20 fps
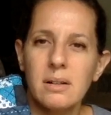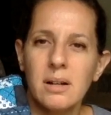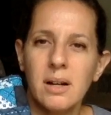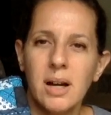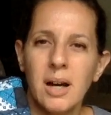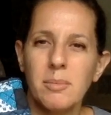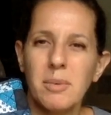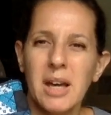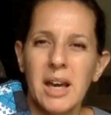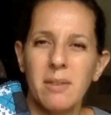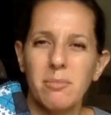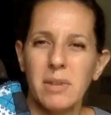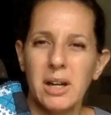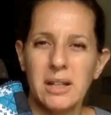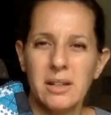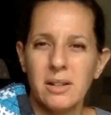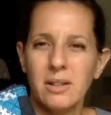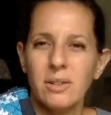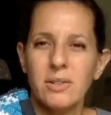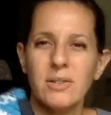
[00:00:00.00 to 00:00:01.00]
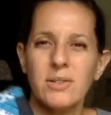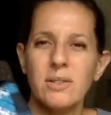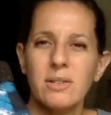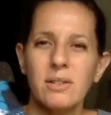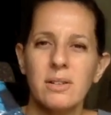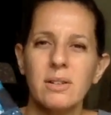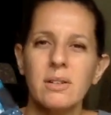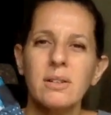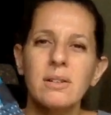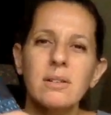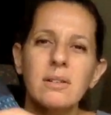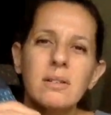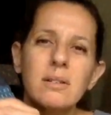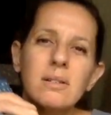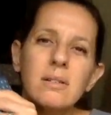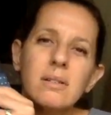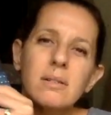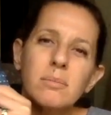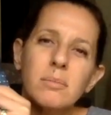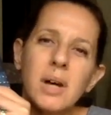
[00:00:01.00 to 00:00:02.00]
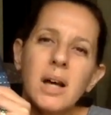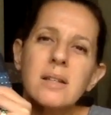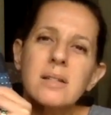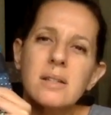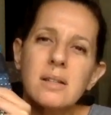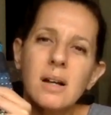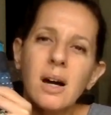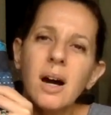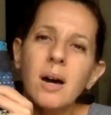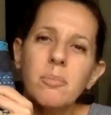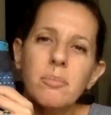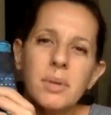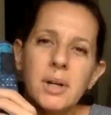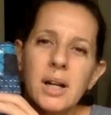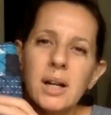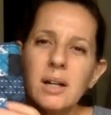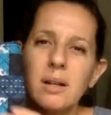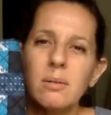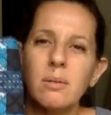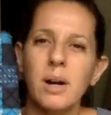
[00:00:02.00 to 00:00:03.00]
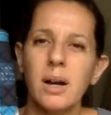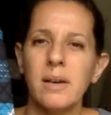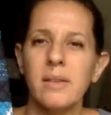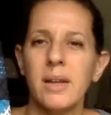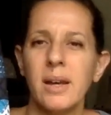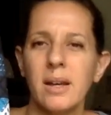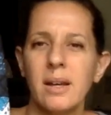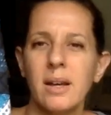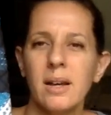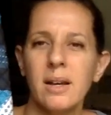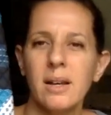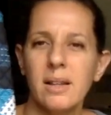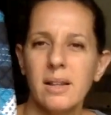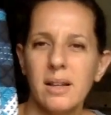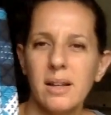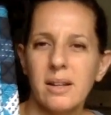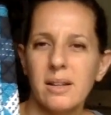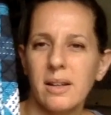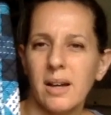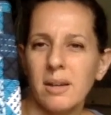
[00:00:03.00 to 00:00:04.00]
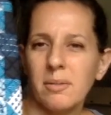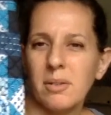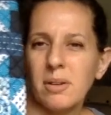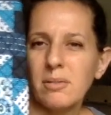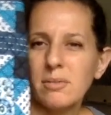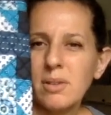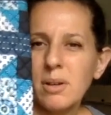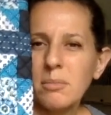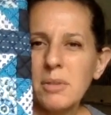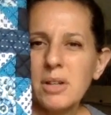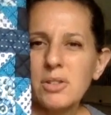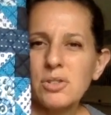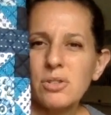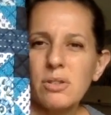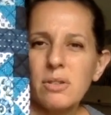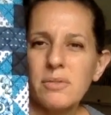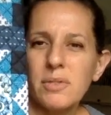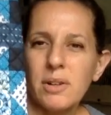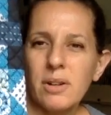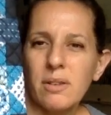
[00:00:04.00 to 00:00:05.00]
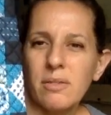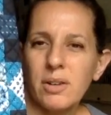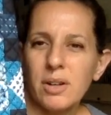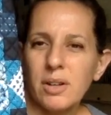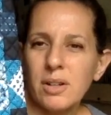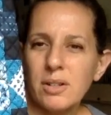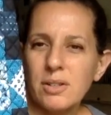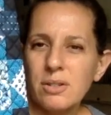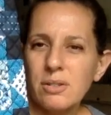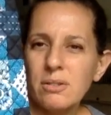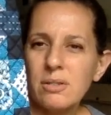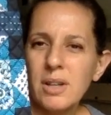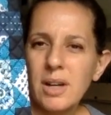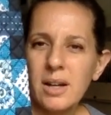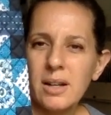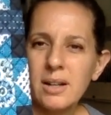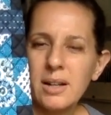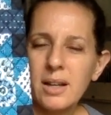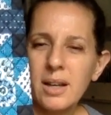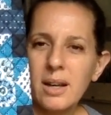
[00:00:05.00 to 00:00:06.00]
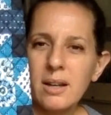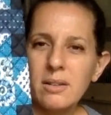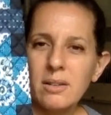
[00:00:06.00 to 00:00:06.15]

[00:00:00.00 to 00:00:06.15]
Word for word: I may have my years a little messed up, but anyway, they, they I'm not I'm not sure if they're ever going to do that again.